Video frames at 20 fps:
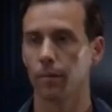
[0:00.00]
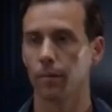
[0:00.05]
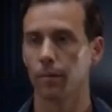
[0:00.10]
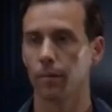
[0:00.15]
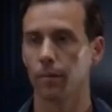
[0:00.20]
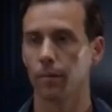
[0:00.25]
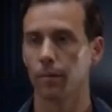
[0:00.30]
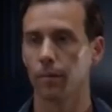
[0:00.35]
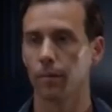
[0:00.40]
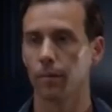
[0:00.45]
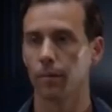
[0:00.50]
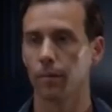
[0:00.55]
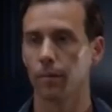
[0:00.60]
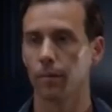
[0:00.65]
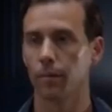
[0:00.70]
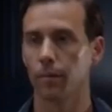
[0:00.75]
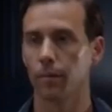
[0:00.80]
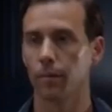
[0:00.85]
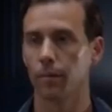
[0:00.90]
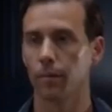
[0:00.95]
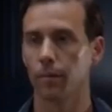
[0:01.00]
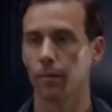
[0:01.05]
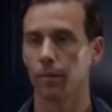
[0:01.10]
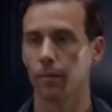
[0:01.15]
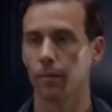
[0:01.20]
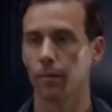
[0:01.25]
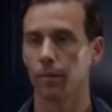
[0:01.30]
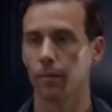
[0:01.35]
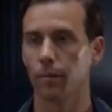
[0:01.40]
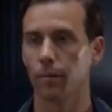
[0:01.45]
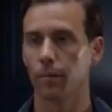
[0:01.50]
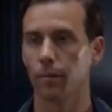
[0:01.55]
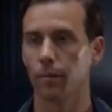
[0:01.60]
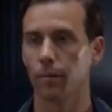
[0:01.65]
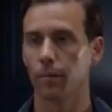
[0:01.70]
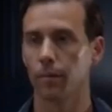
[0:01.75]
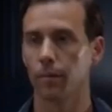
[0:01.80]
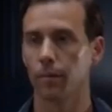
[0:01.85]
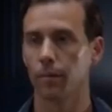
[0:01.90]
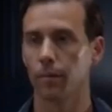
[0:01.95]

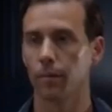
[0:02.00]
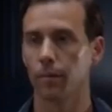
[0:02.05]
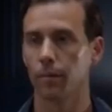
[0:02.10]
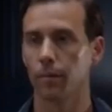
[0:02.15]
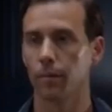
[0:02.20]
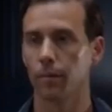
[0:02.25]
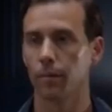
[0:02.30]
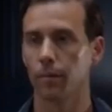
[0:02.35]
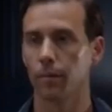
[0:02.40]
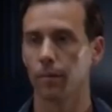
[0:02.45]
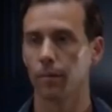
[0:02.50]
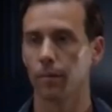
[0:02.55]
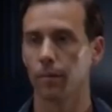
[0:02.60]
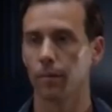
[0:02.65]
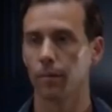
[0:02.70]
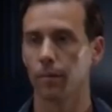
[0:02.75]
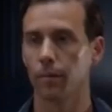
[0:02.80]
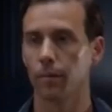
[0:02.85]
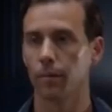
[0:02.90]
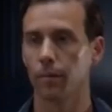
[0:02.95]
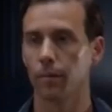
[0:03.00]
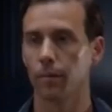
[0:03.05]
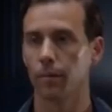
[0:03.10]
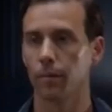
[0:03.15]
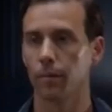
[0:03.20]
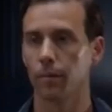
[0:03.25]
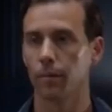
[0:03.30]
(no lip movement)